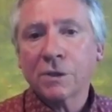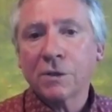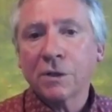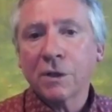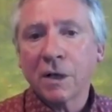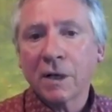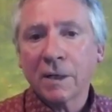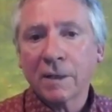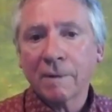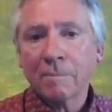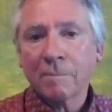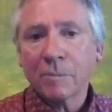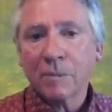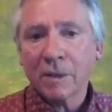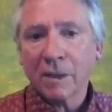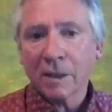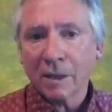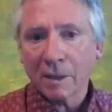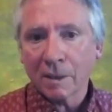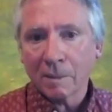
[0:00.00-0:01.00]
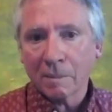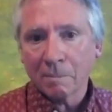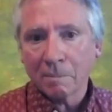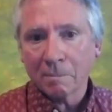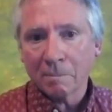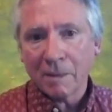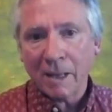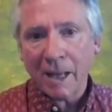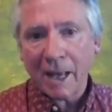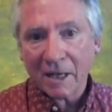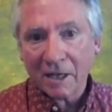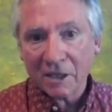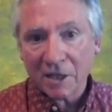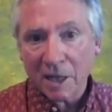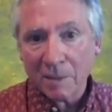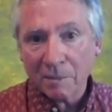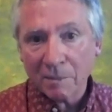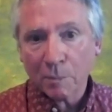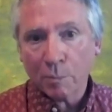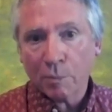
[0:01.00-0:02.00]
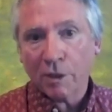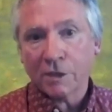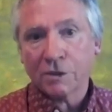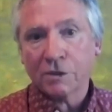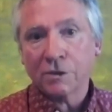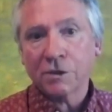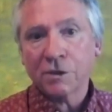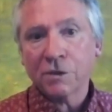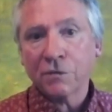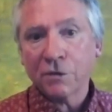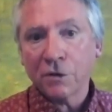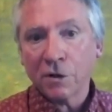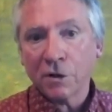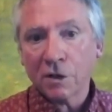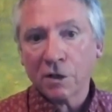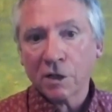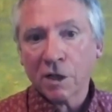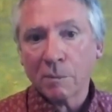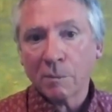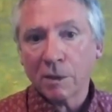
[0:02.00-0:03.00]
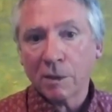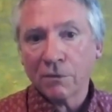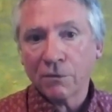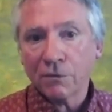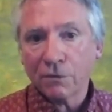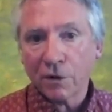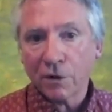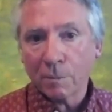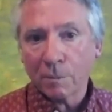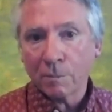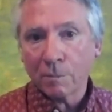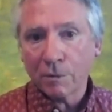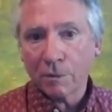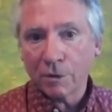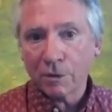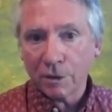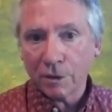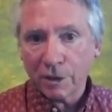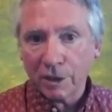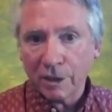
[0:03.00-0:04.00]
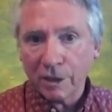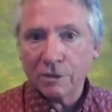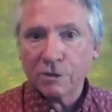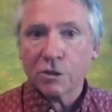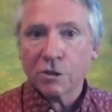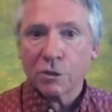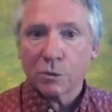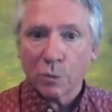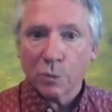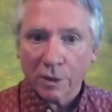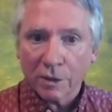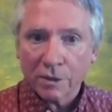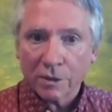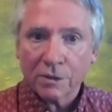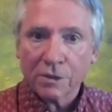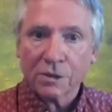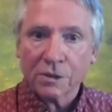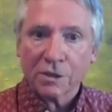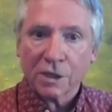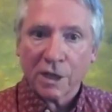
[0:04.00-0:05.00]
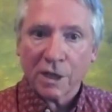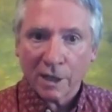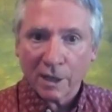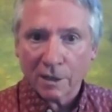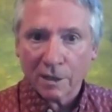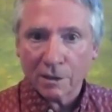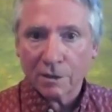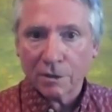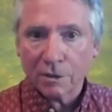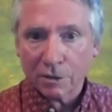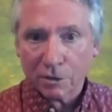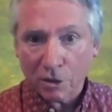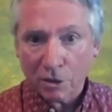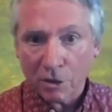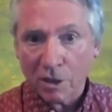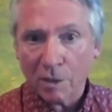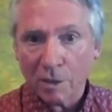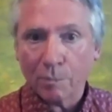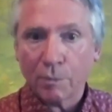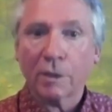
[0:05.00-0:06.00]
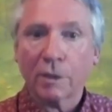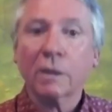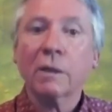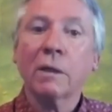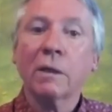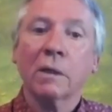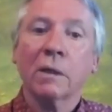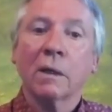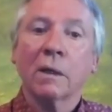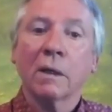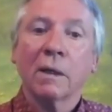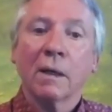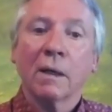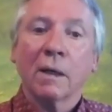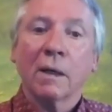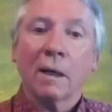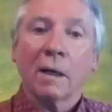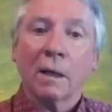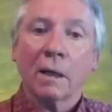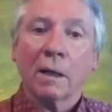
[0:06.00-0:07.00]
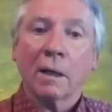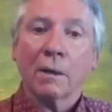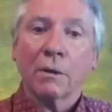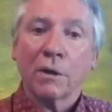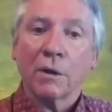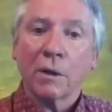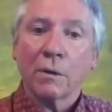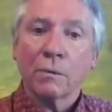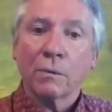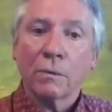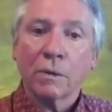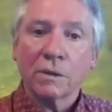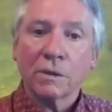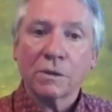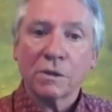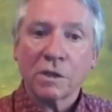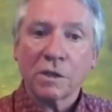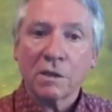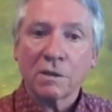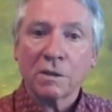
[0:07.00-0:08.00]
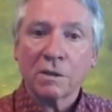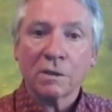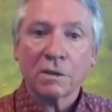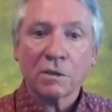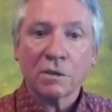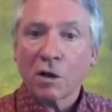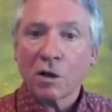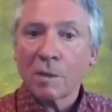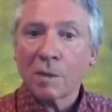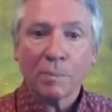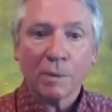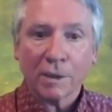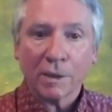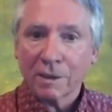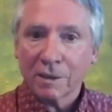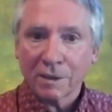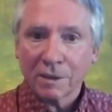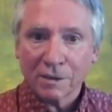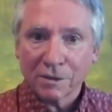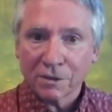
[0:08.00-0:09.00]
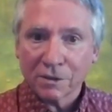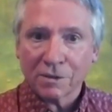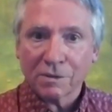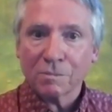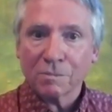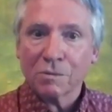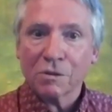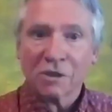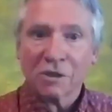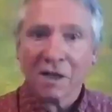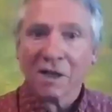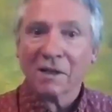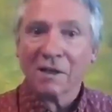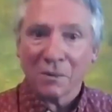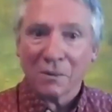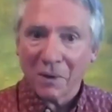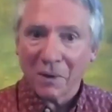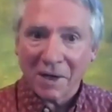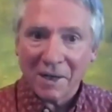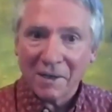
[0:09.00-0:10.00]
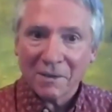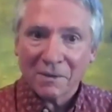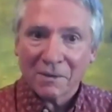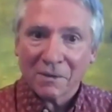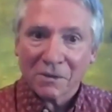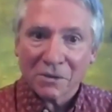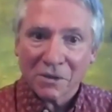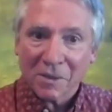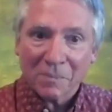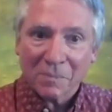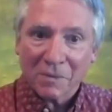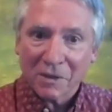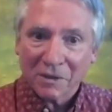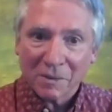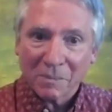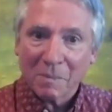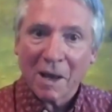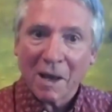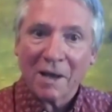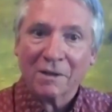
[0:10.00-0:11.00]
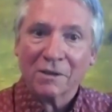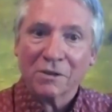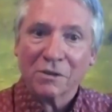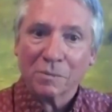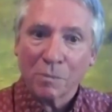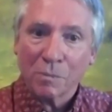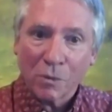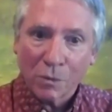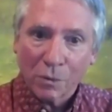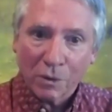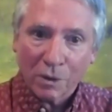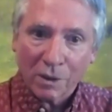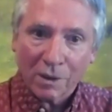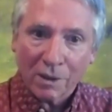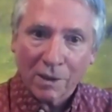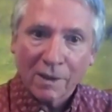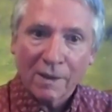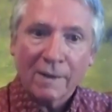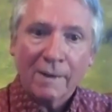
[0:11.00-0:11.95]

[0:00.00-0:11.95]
are not academic pressures, if they're not coming from the needs to understand the topic, then one's saying that the topic is second rate. There's something that matters more.